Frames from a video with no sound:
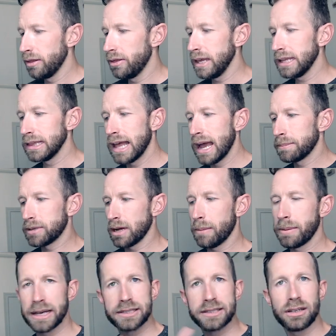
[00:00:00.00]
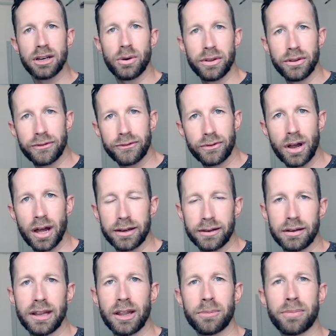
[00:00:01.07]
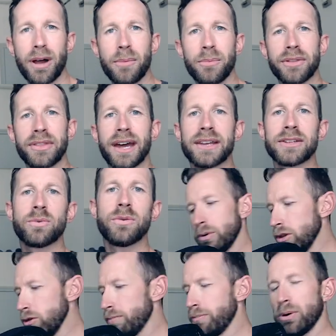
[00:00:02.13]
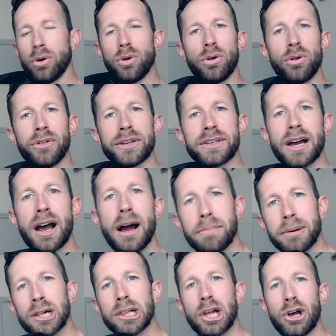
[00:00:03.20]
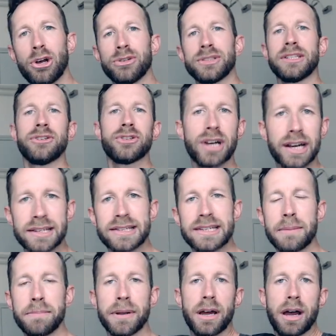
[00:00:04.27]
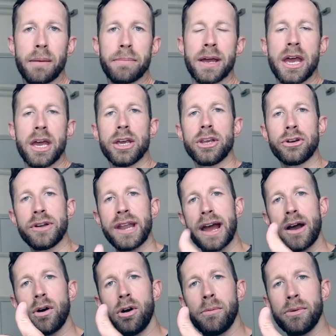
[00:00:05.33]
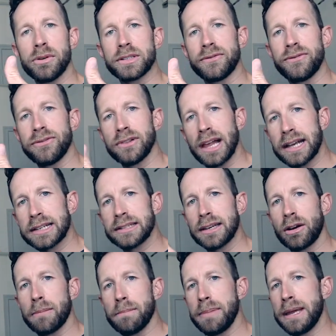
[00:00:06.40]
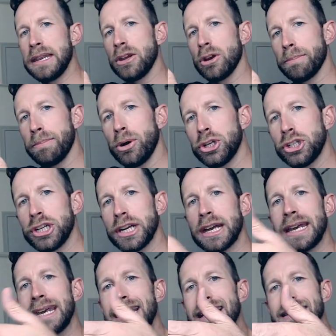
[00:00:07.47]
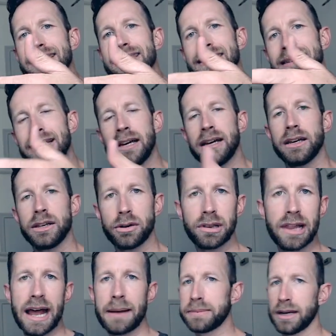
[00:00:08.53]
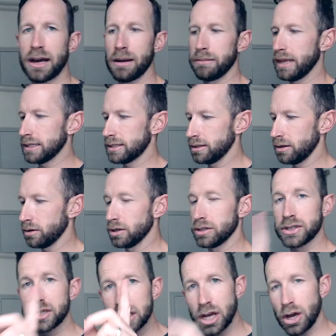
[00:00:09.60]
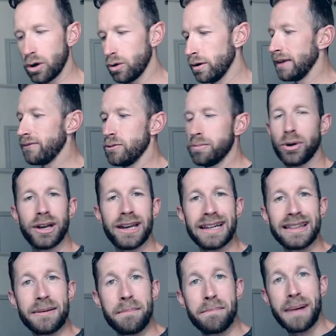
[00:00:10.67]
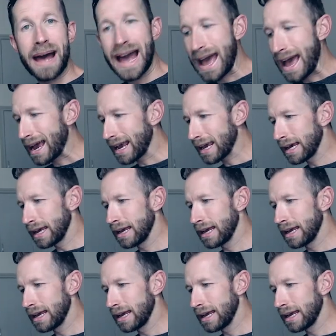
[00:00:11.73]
the laptop has to go in the front. Now the problem with that is when you pull the top closed and you try to zip it up, you're now almost flexing or bending, you're pushing against your laptop. That's no good. So if you put it in the back,